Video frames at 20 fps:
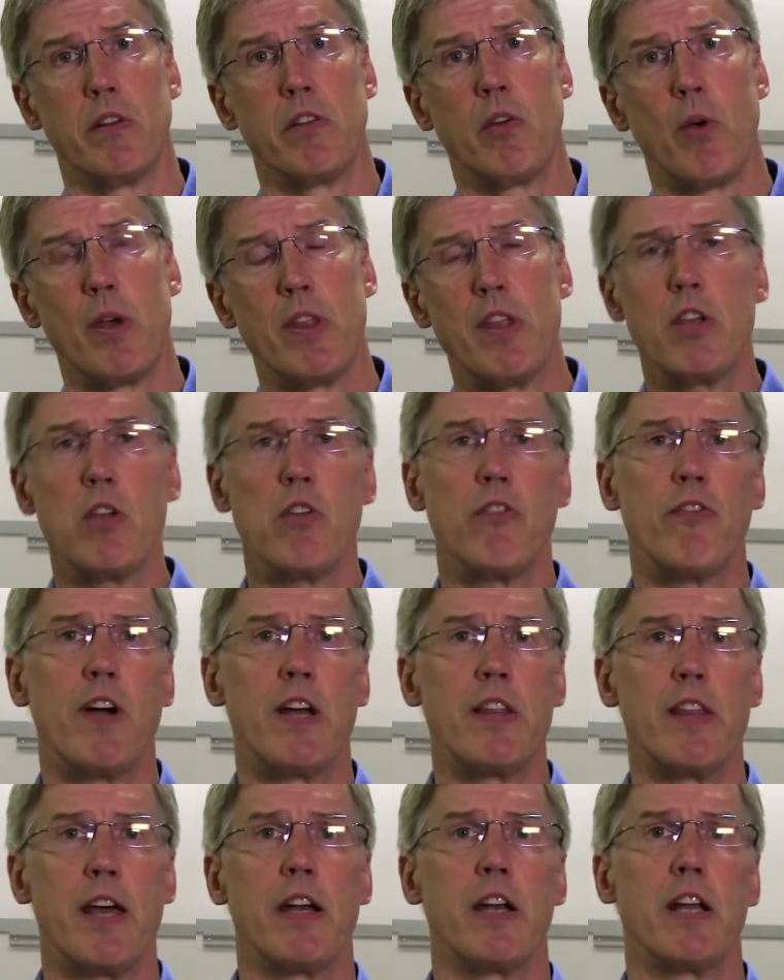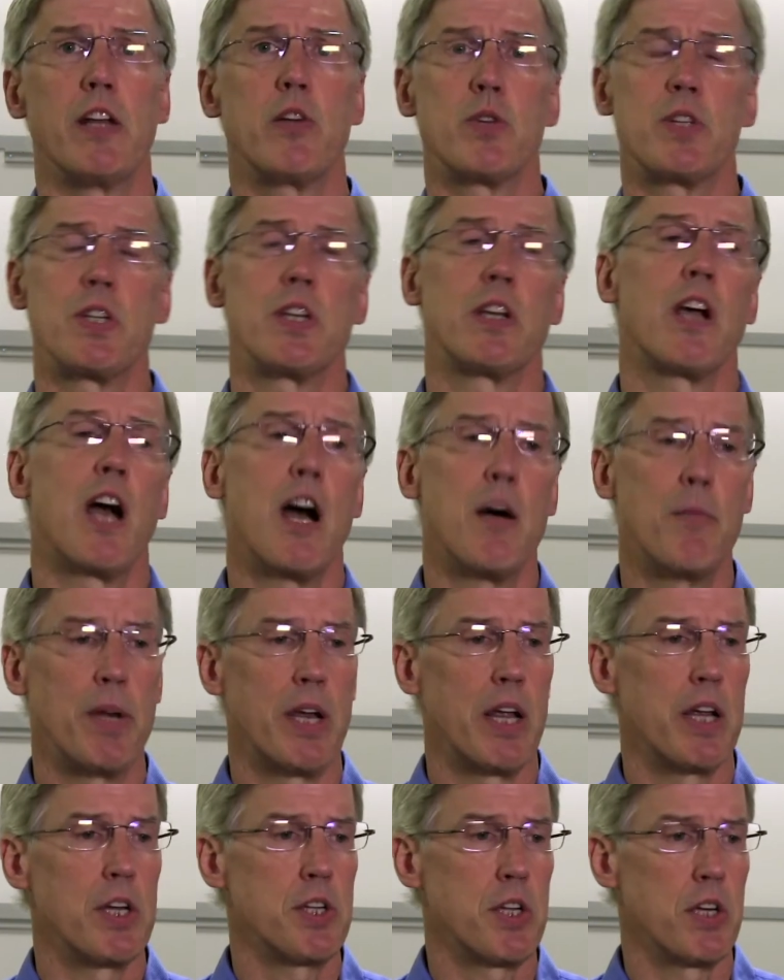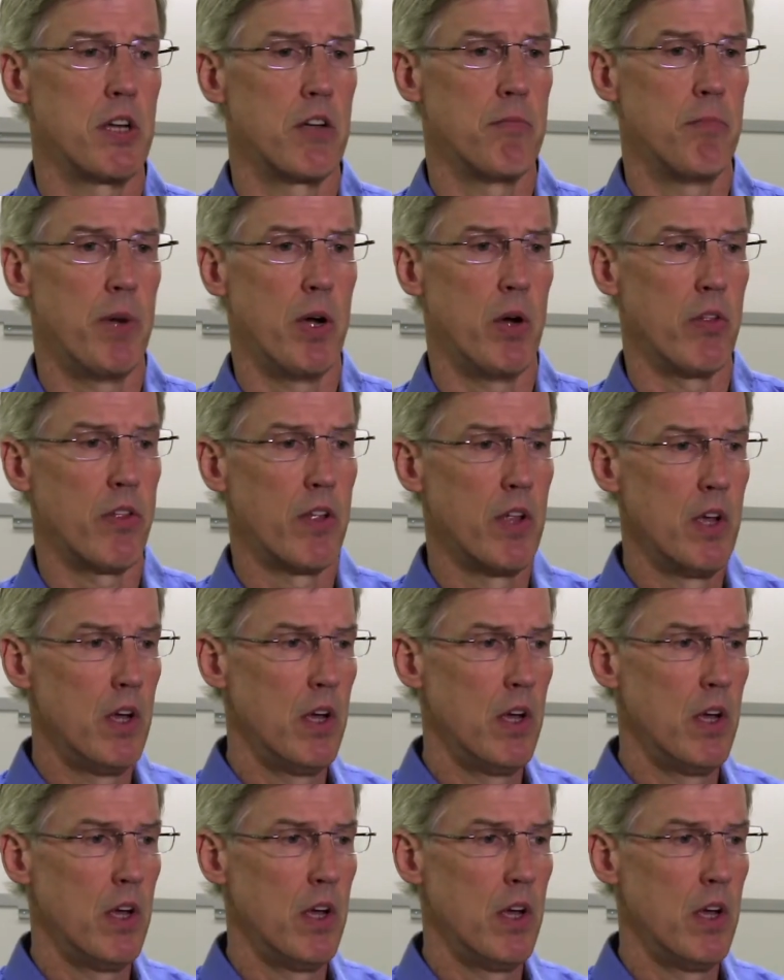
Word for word: So I think you'll find that an interesting combination of both